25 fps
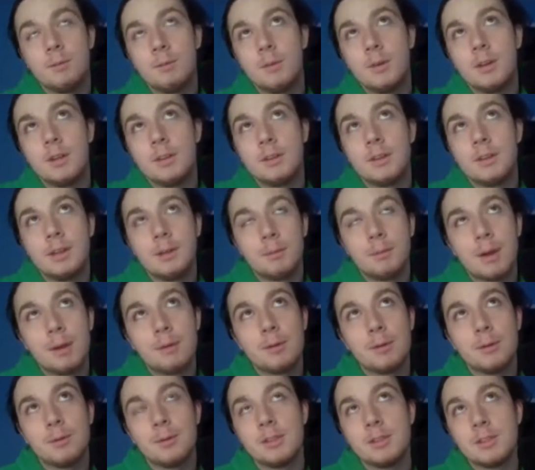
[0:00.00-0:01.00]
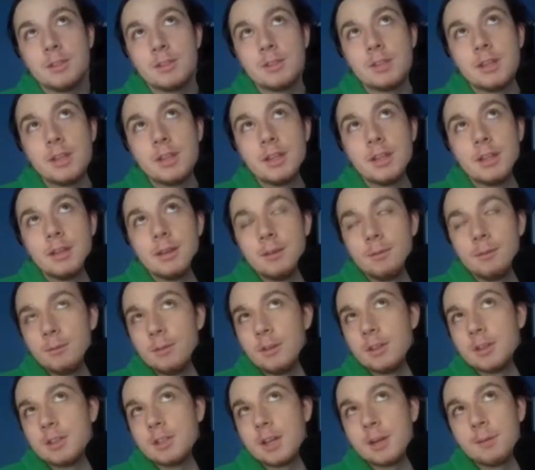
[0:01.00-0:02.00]
Well, he probably was
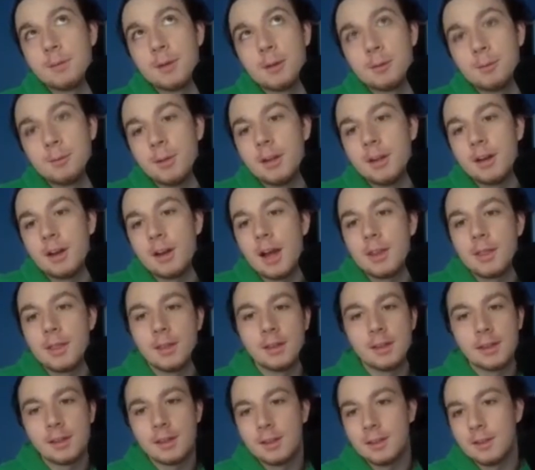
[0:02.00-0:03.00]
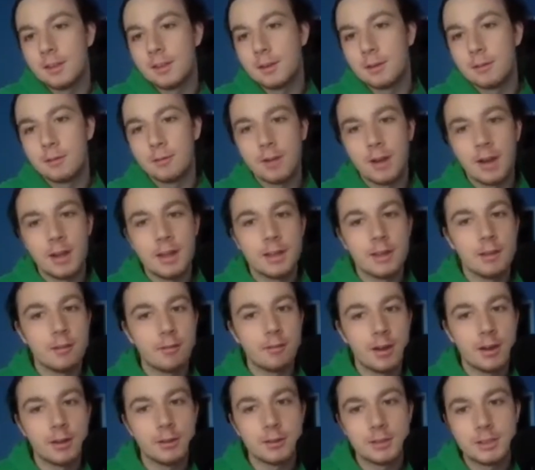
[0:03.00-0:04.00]
their second best player, I think, in the
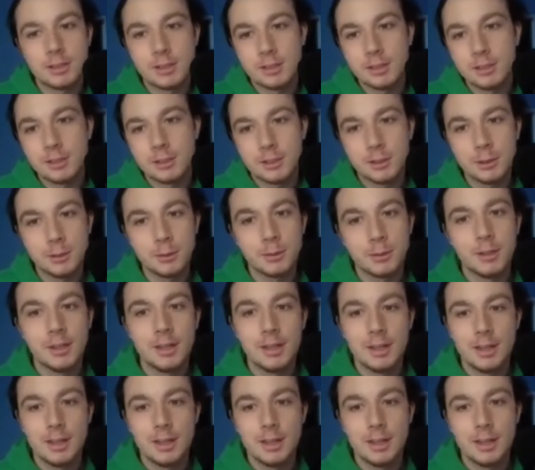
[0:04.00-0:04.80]
final series too.